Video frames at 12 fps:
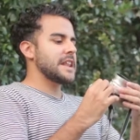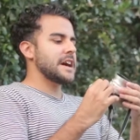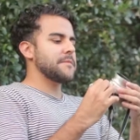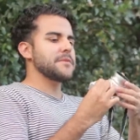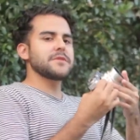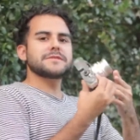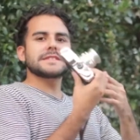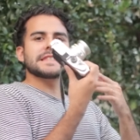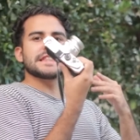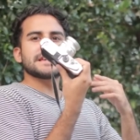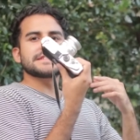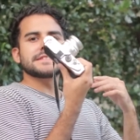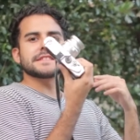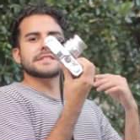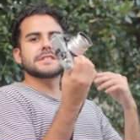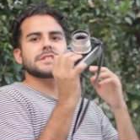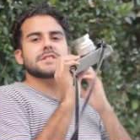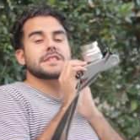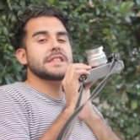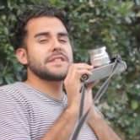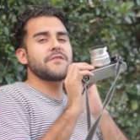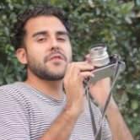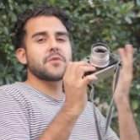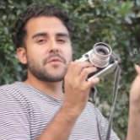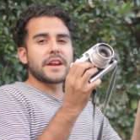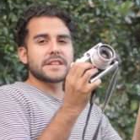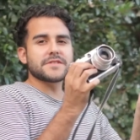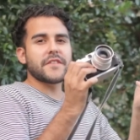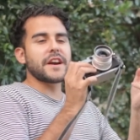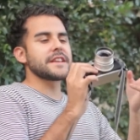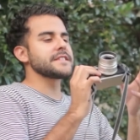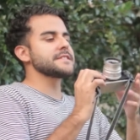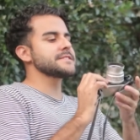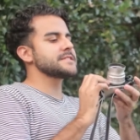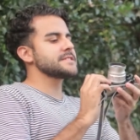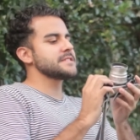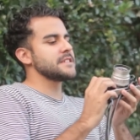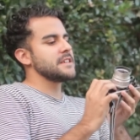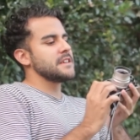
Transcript: Now most lenses for your rangefinders